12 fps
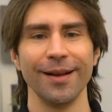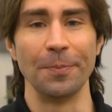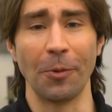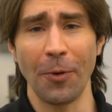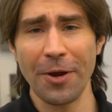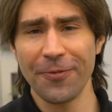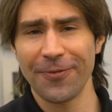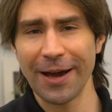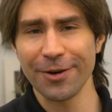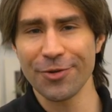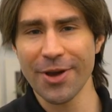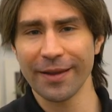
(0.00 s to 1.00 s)
But what do
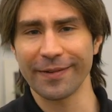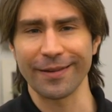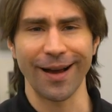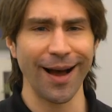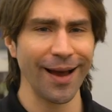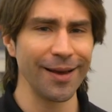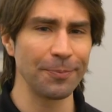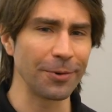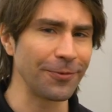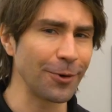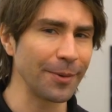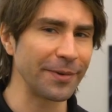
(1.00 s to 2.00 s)
fighter jets and high
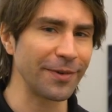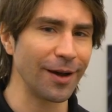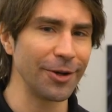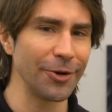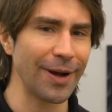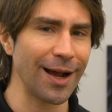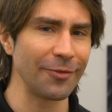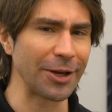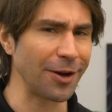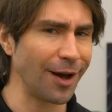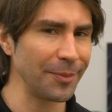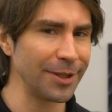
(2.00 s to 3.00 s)
performance audio have
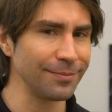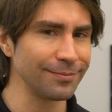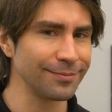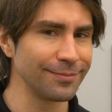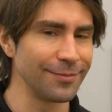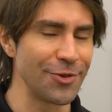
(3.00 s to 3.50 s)
in common?